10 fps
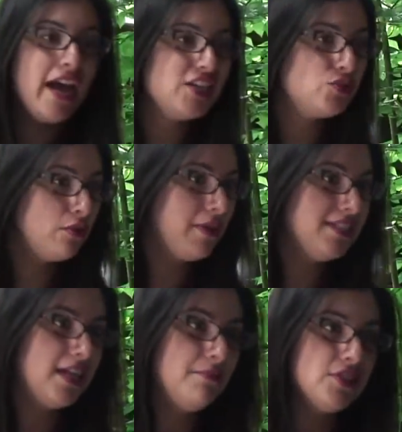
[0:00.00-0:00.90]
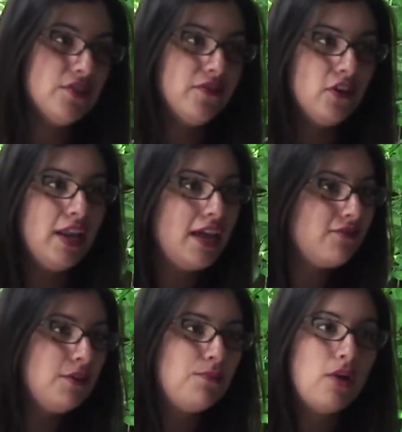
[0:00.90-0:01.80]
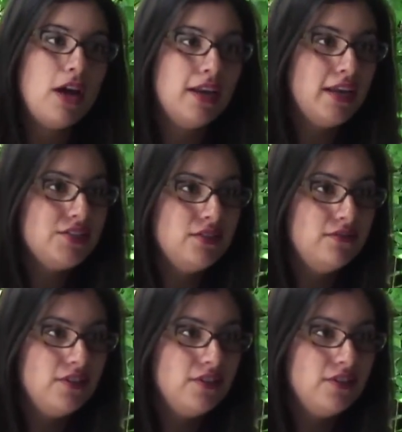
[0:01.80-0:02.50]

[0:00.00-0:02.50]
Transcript: I swear my dad must have heard every broadcast of